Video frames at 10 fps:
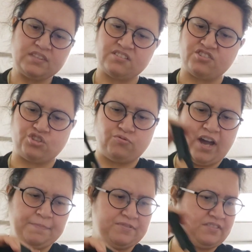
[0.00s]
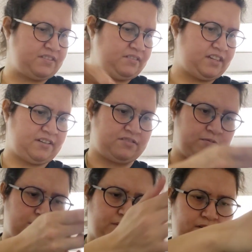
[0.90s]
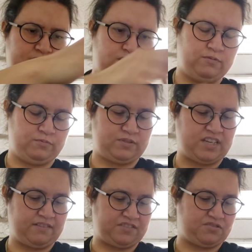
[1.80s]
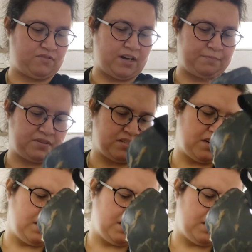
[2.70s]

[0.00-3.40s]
The strap is still there, so we could probably save the straps.